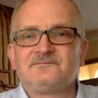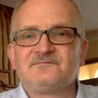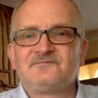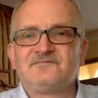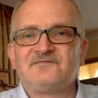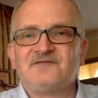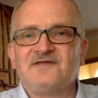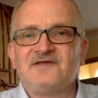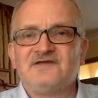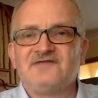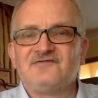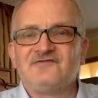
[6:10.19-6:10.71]

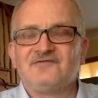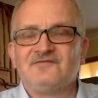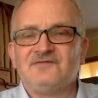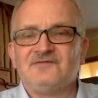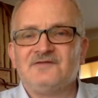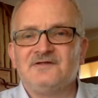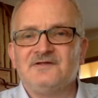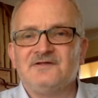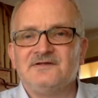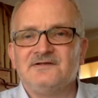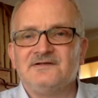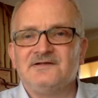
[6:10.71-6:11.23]
phase in
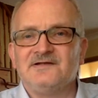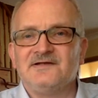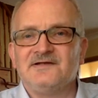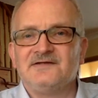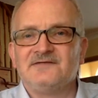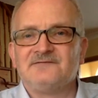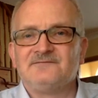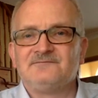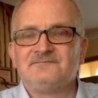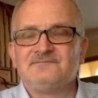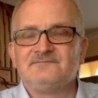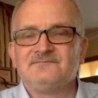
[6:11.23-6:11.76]
the
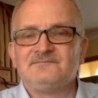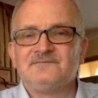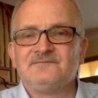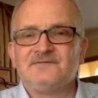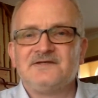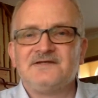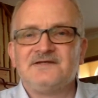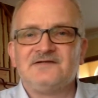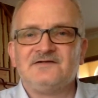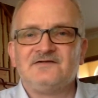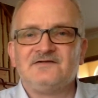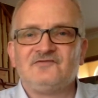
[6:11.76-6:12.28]
late
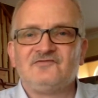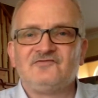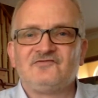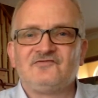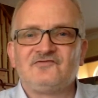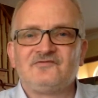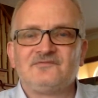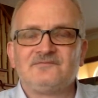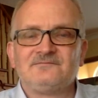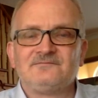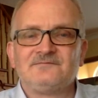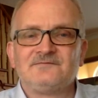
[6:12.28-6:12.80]
80s.